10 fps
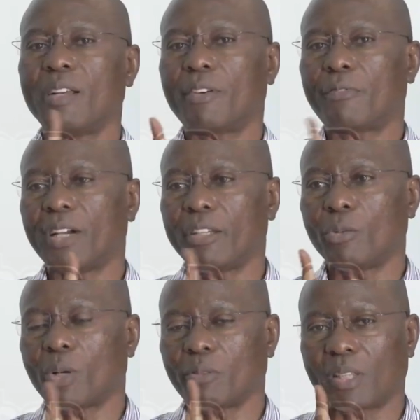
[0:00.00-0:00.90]
never find
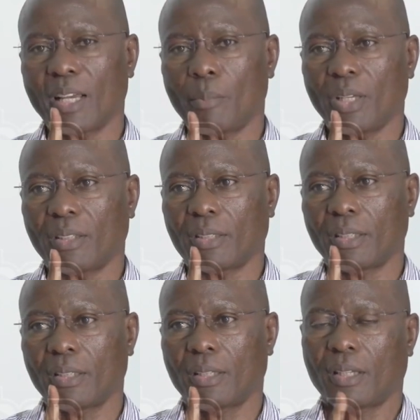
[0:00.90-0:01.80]
your retirement
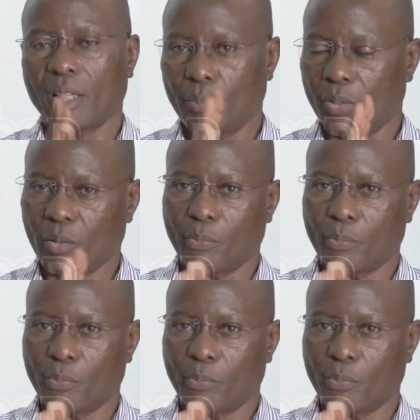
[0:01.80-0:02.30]
a big